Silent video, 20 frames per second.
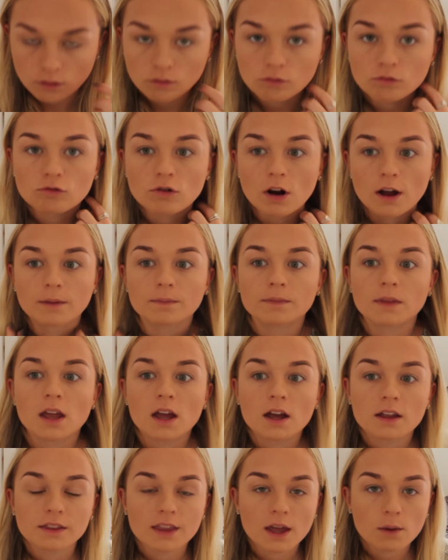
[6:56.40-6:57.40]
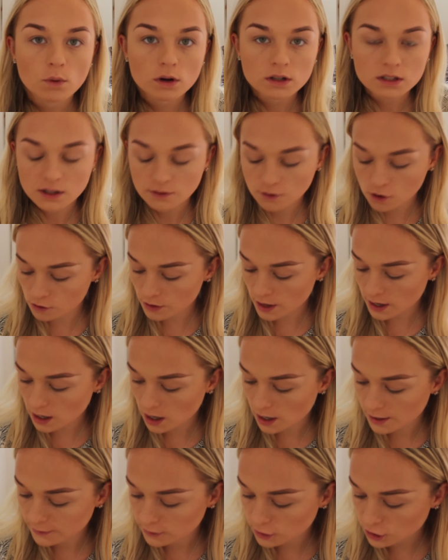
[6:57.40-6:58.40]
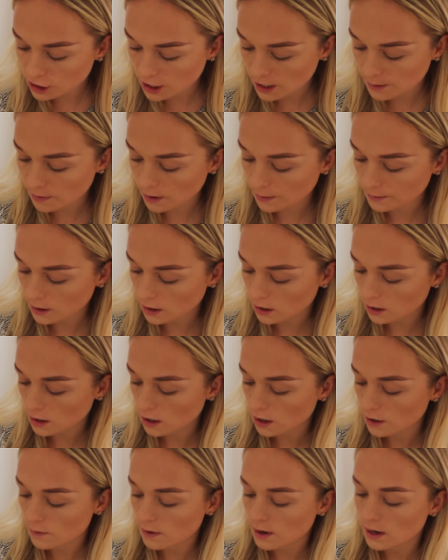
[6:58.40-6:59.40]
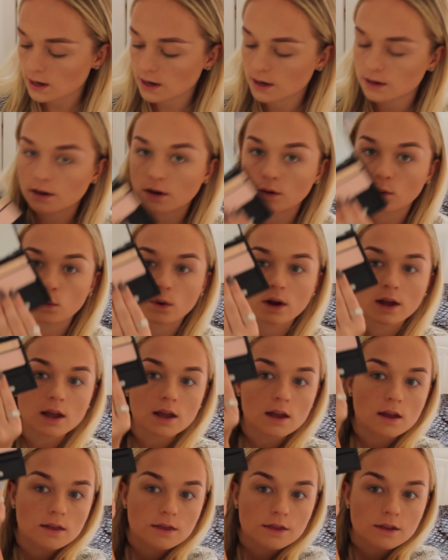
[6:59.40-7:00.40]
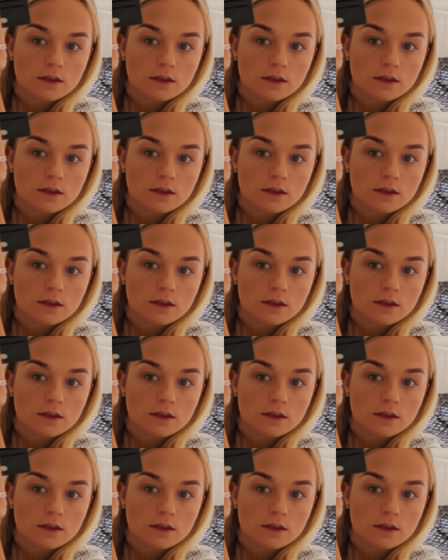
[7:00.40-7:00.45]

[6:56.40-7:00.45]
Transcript: Right, then once I've got that kind of shape, I'm going to go in with